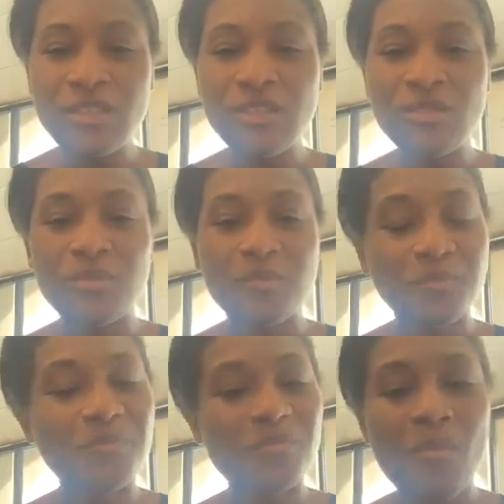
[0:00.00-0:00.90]
this is
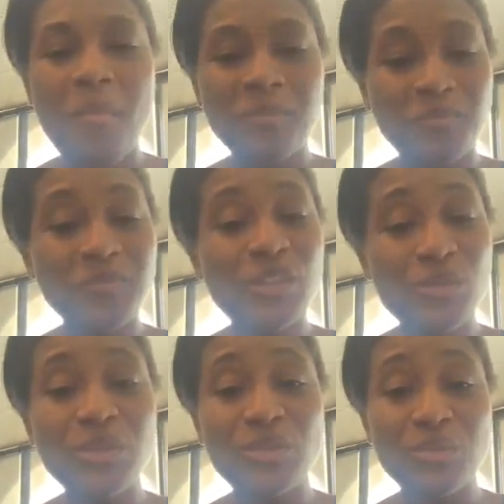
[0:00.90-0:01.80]
this
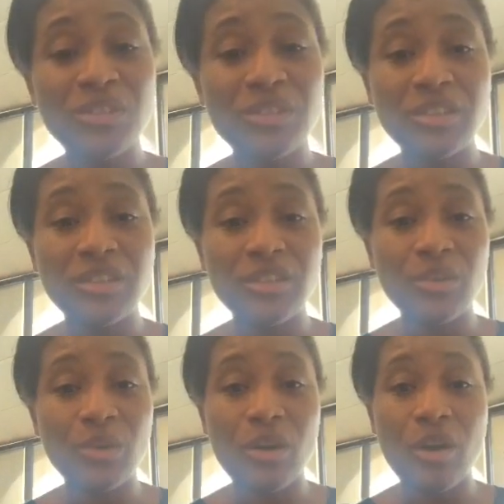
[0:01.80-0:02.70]
one is really good,
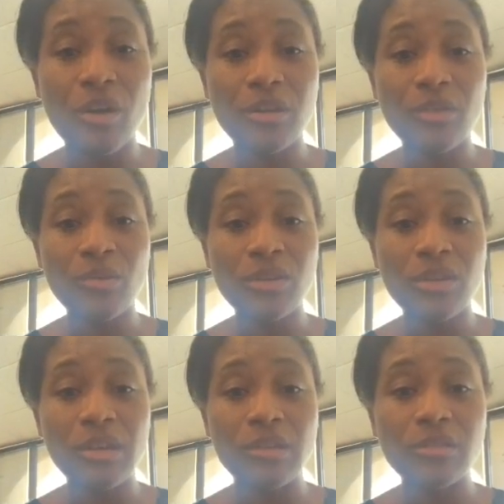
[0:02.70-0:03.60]
you all. It
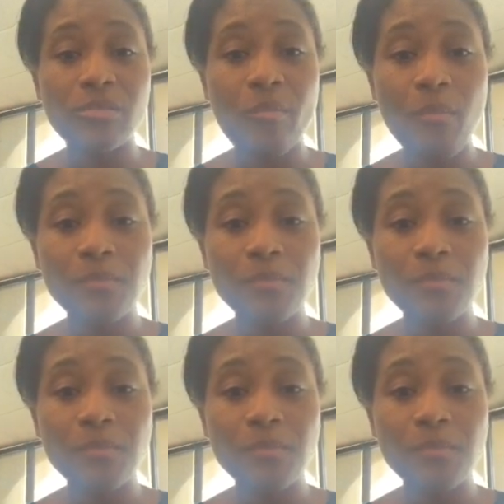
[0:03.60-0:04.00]
really is.